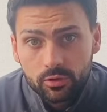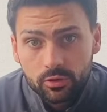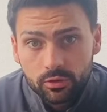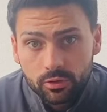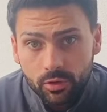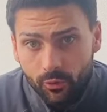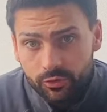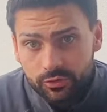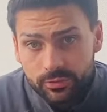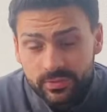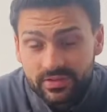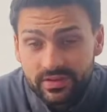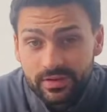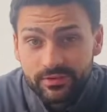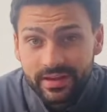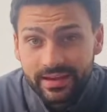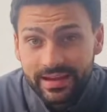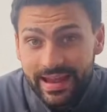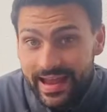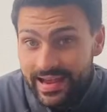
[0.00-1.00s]

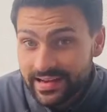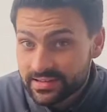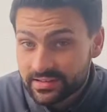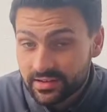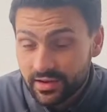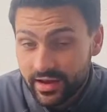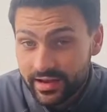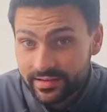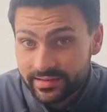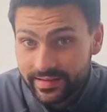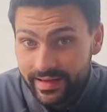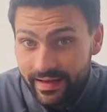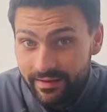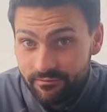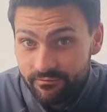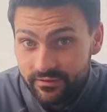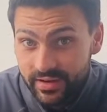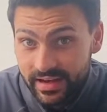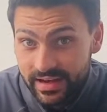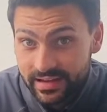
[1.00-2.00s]
Golf-specific exercise
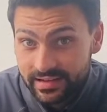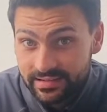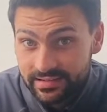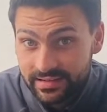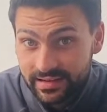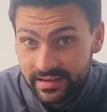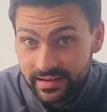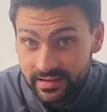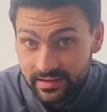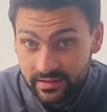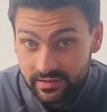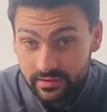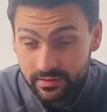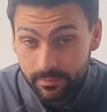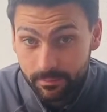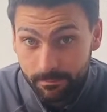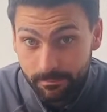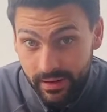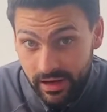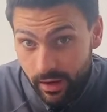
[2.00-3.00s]
and fitness is
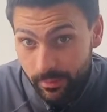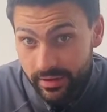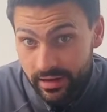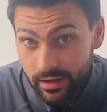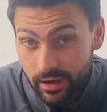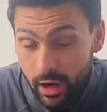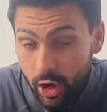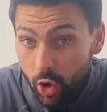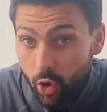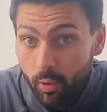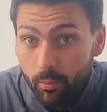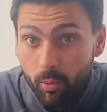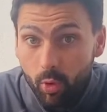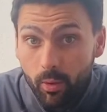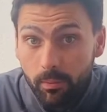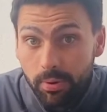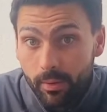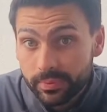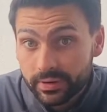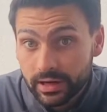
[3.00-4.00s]
becoming a lot
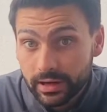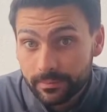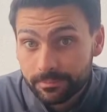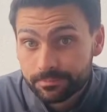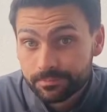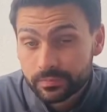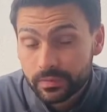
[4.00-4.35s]
more popular.